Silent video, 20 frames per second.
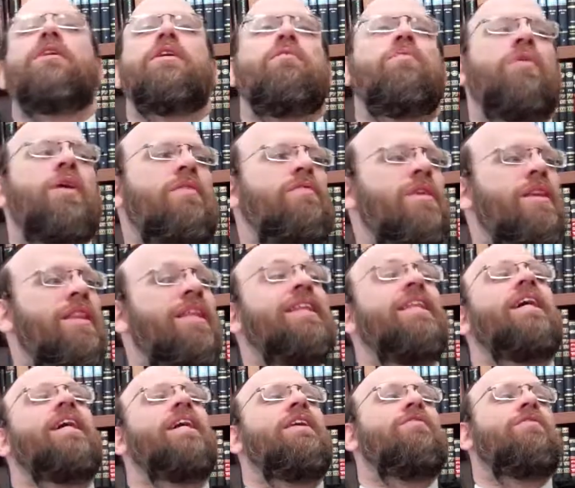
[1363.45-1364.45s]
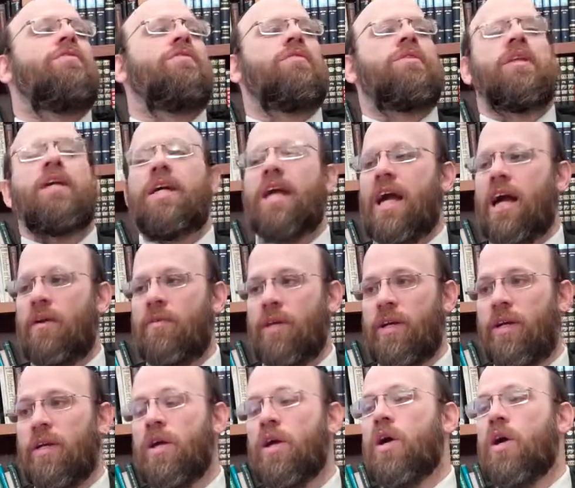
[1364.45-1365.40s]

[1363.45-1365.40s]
you won't have anything negative to carry.